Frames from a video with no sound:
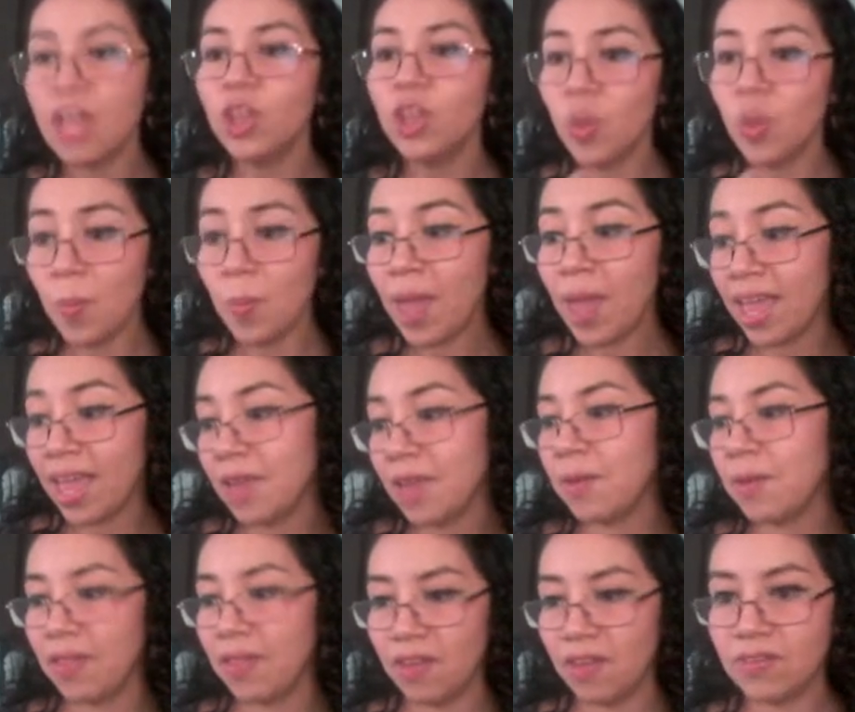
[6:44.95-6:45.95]
To make
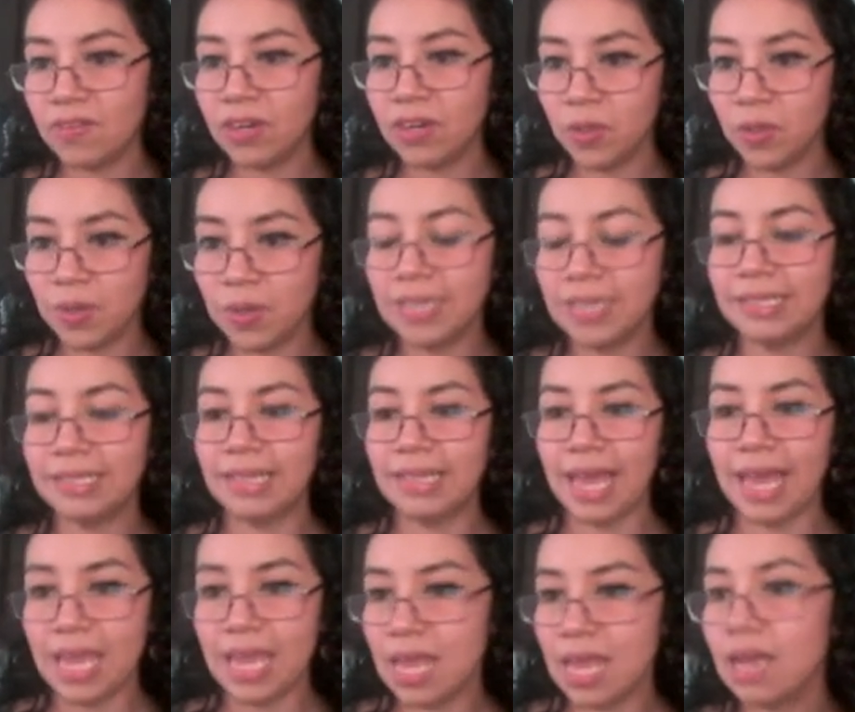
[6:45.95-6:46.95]
whatever you are
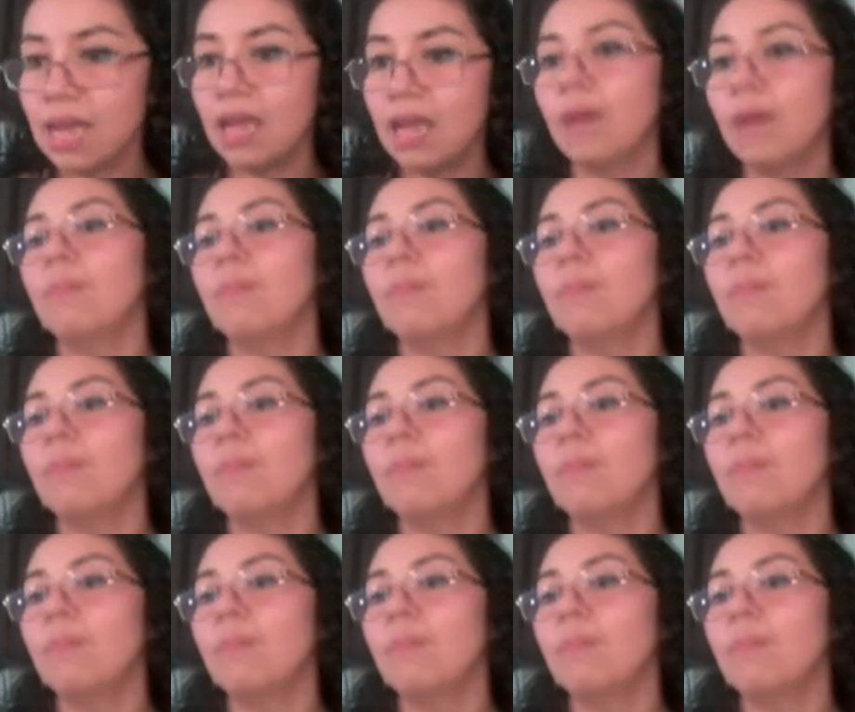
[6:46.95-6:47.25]
saying